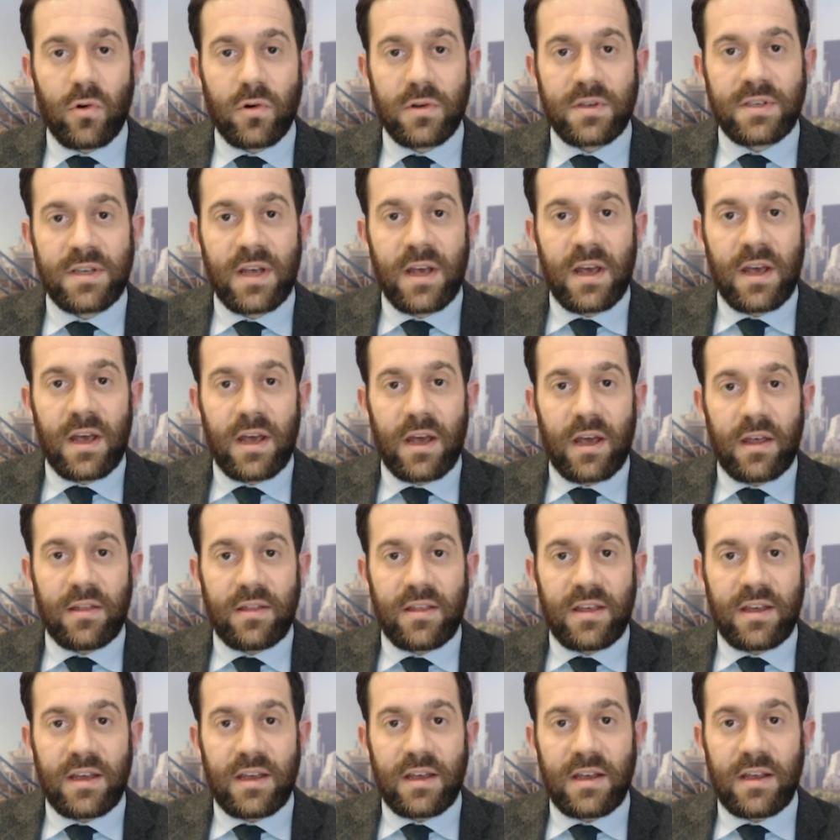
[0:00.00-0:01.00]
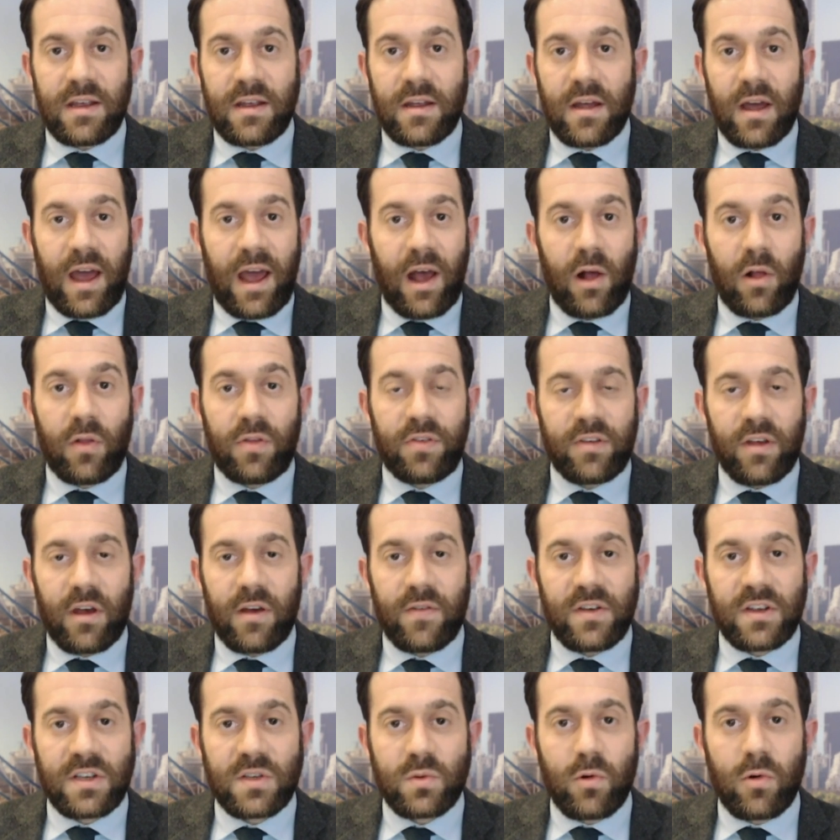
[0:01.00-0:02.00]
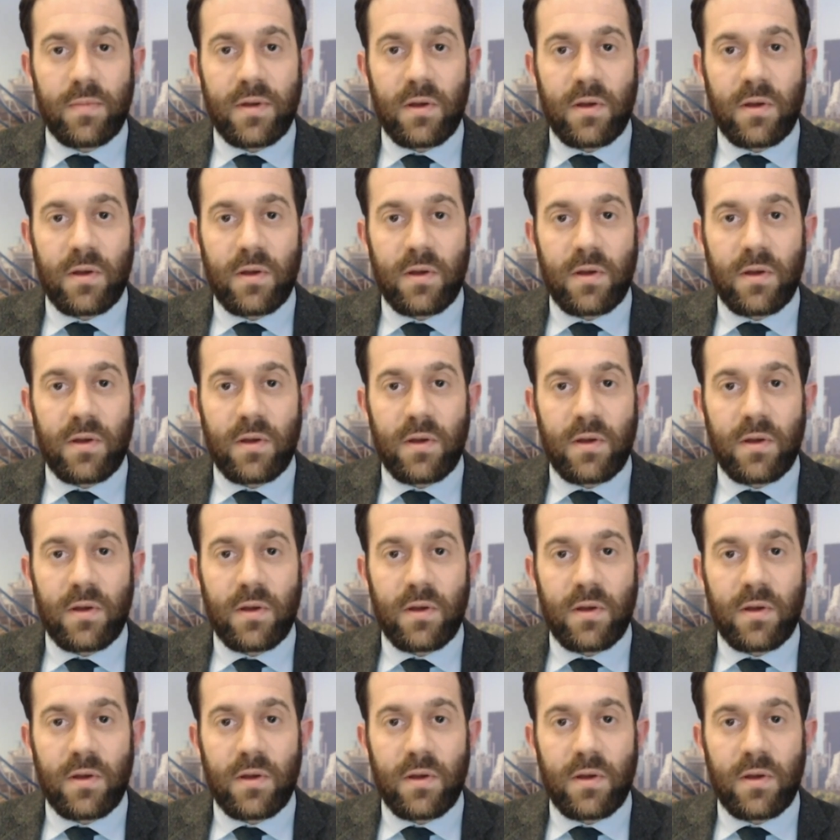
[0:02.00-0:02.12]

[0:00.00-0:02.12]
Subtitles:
of course, the health service